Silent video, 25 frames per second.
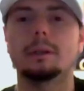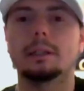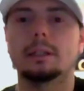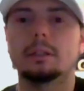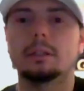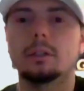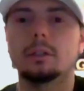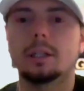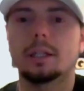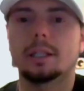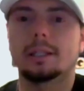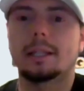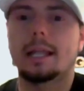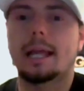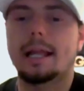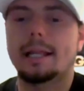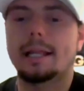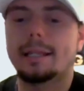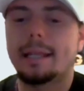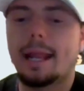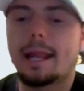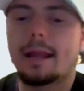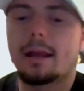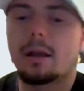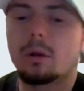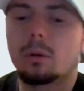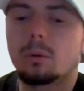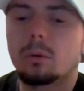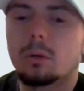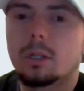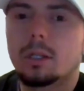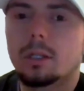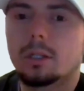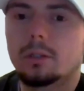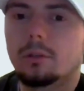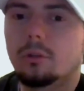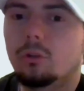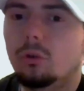look at that now,
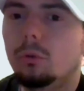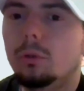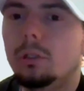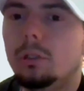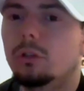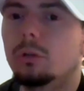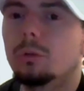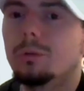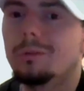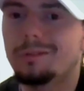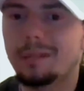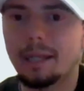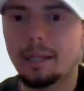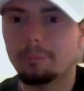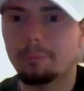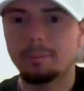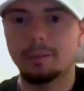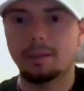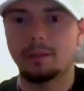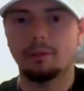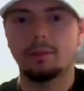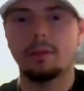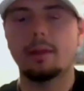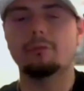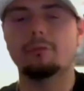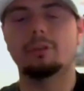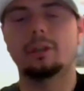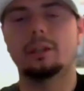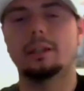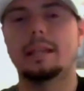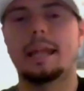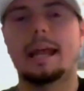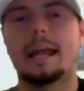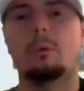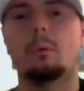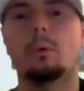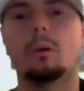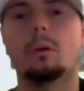there's only two champions left in
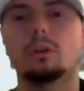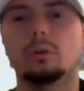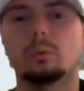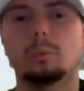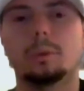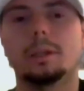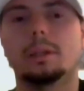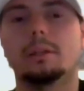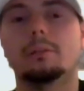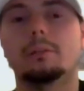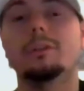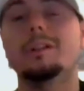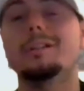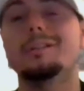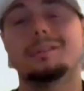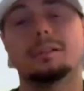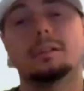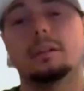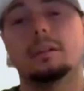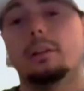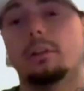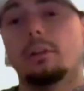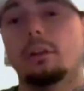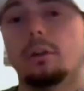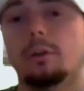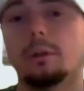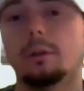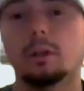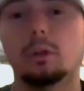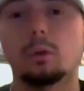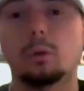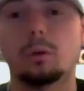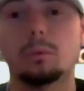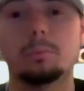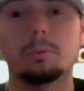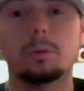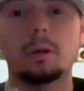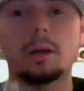that welterweight division. It's her and
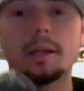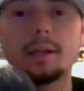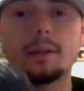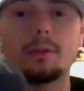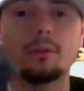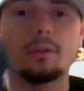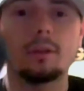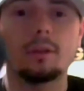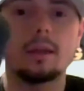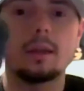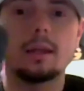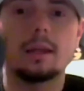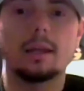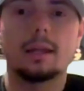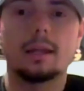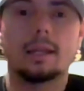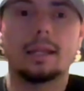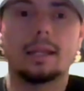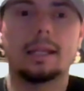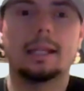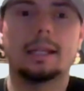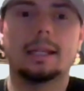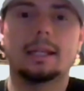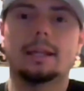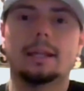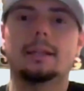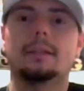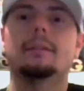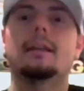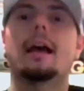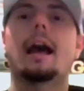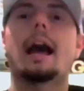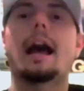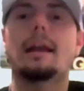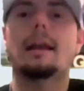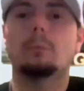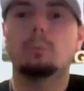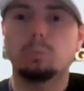Lauren Price. And
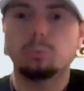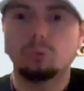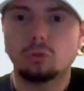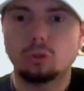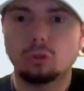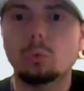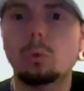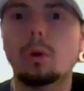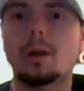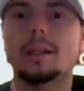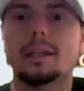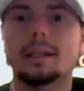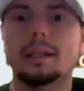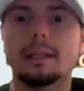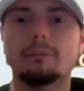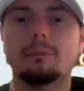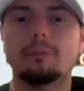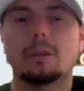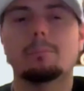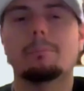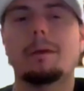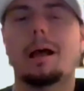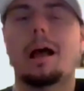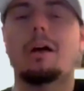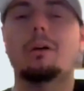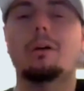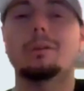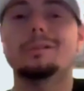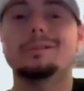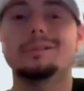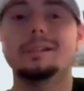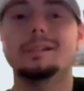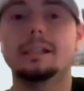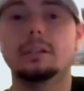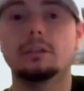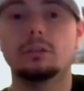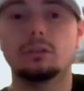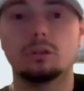I do want to give an
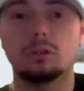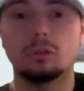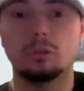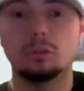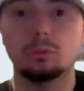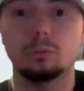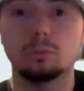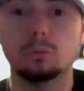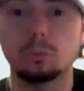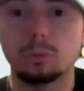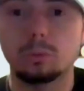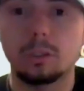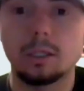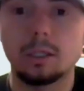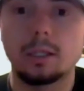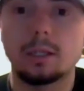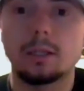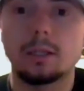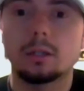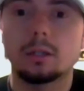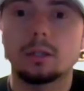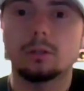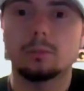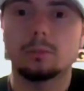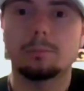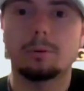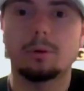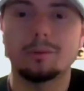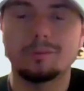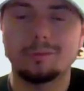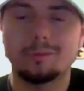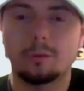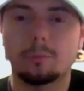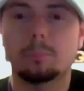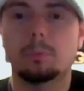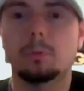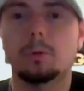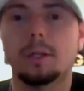apology to the
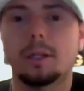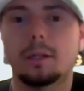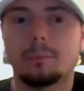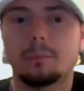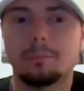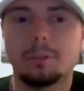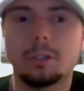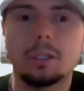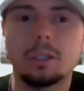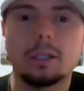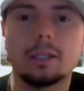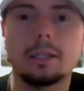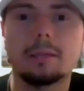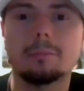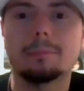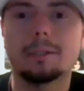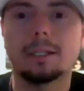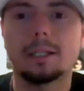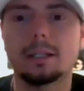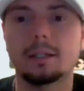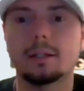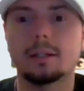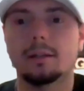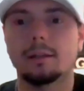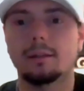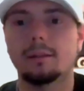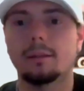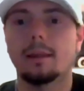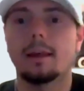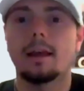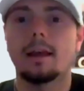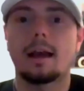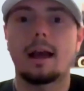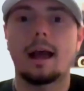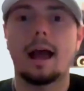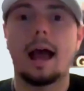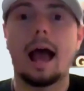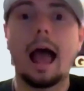Puncher's Point community because
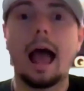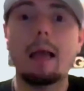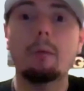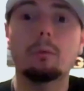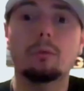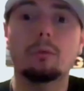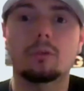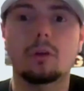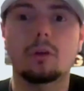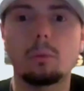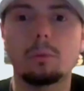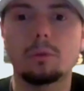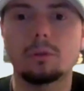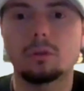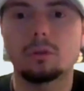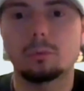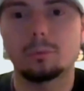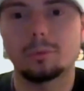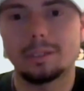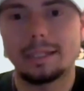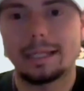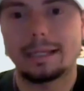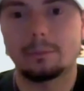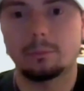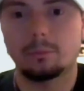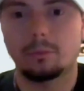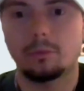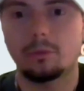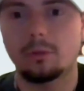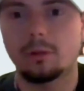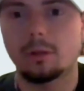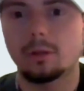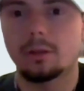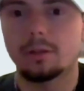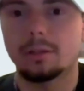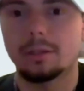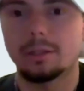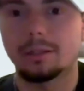I was going to announce
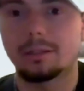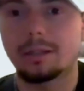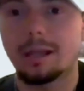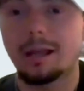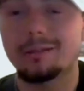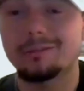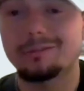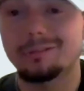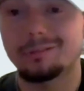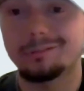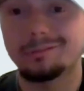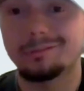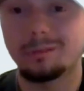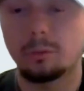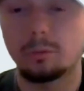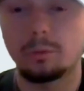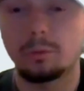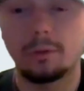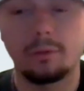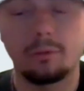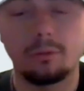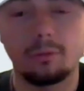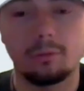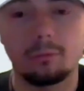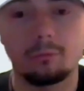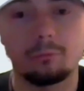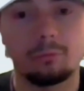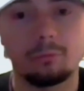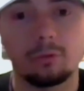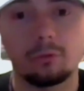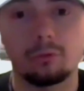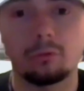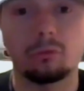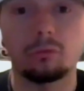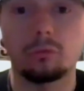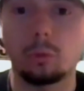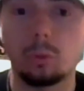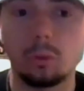Natasha Jonas
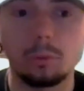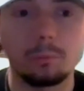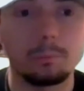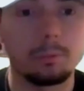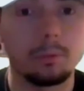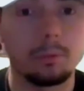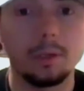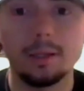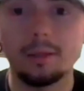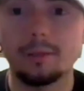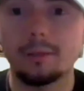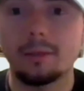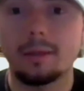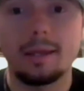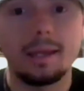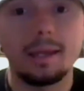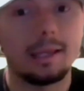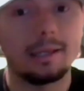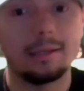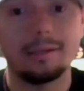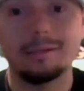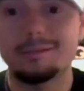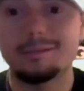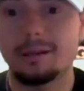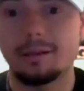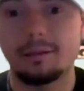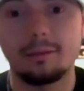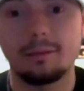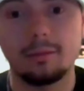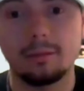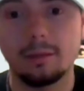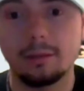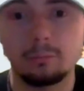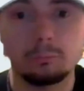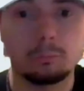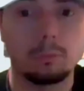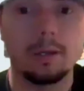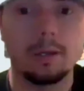versus Lauren Price, and it just
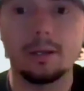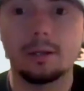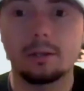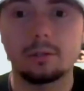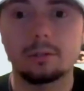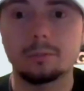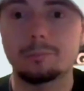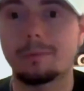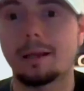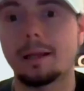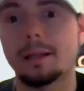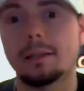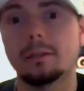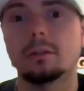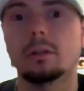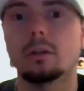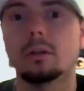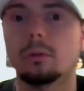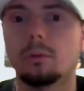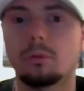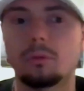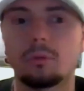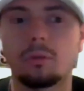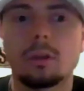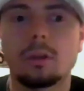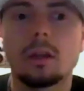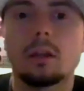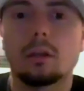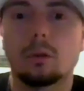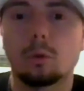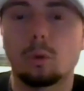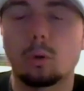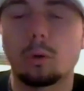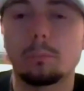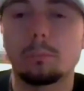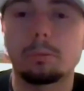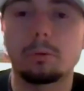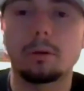slid right under my nose.
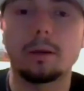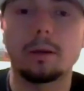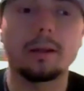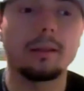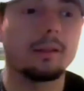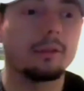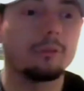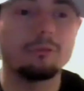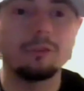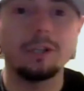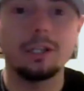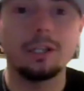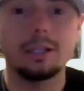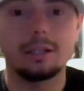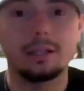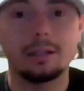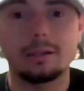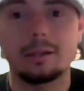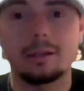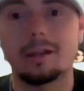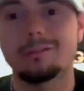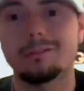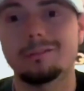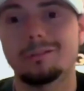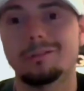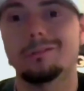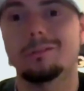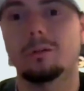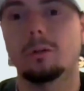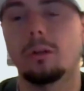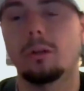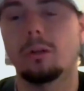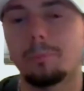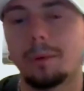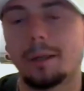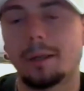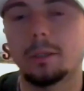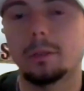Lauren Price defeated Natasha
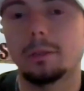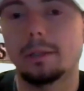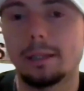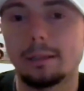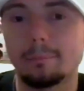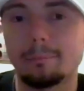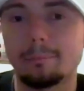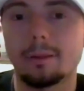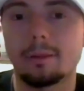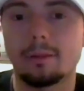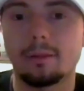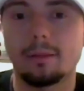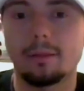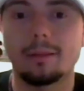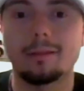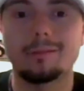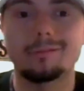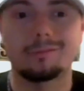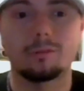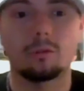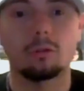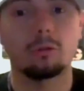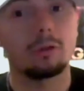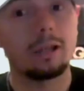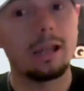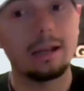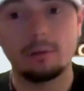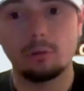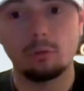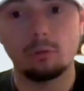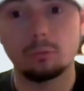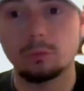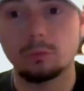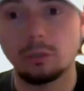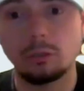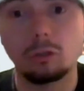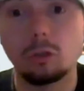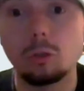Jonas by unanimous decision. So now there's
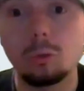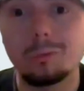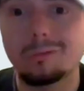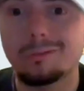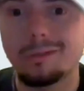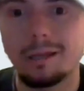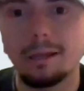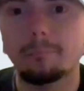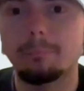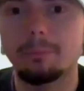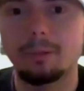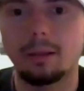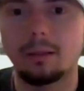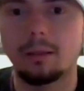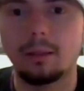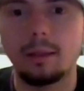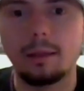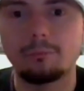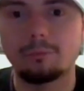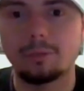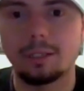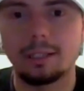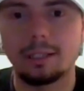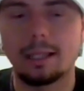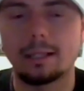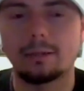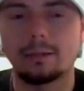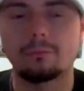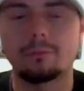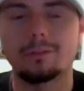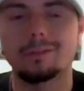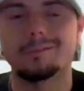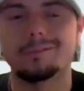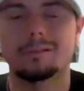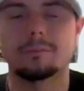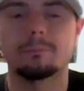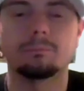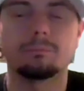only two champions left in that
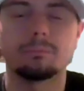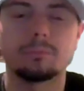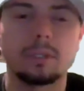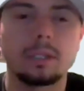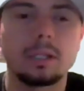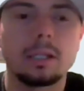division.